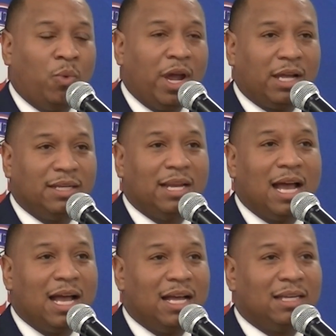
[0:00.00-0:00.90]

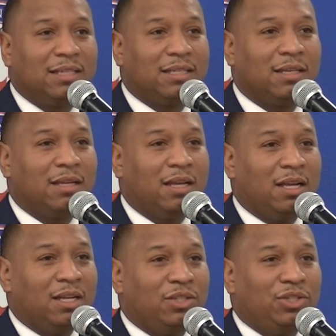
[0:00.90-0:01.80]
recognize
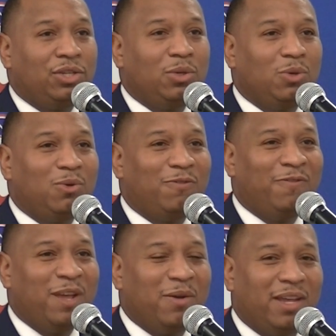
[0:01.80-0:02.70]
two
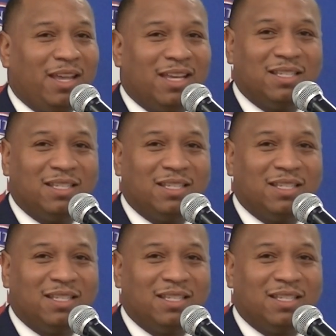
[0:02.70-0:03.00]
very